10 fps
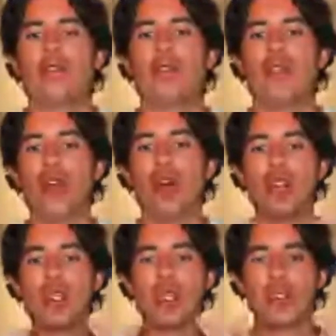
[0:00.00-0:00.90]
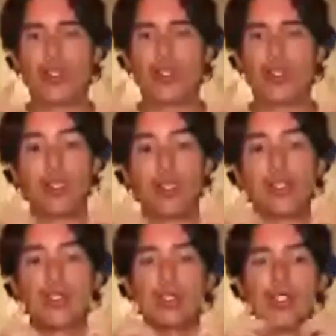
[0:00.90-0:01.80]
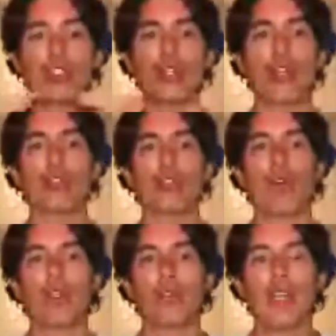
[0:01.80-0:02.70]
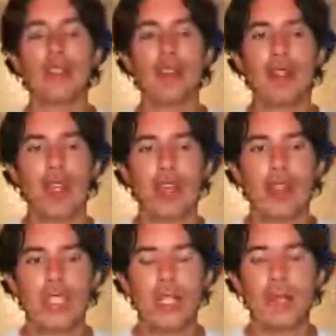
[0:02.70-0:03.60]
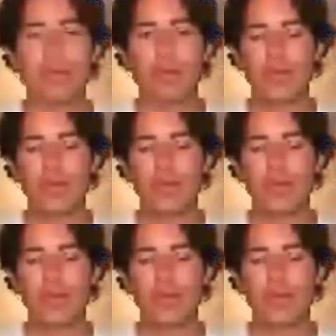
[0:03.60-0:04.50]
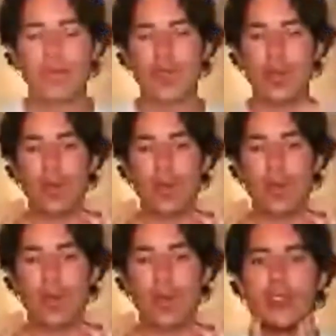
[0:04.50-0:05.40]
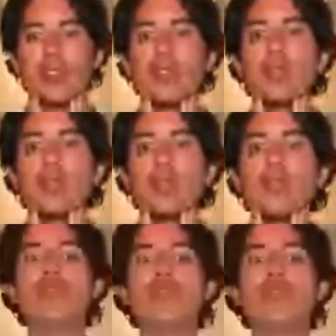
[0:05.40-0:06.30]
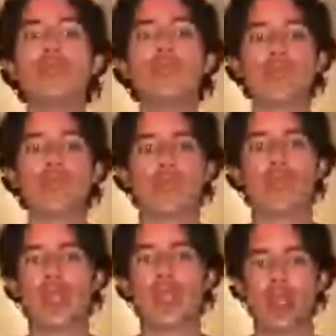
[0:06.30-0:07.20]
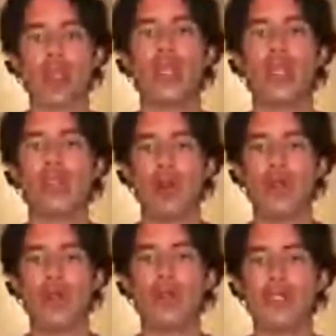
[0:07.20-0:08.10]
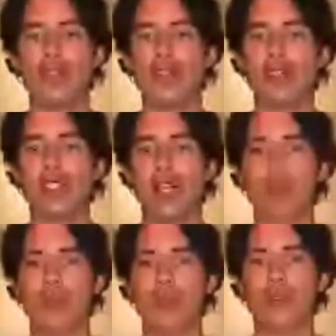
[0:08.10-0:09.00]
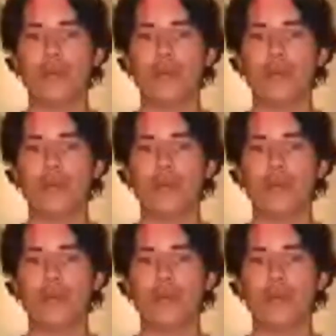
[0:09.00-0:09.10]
To yawn is good to discharge all the rest of the energy. So yawn is good to let all the rest of energy out.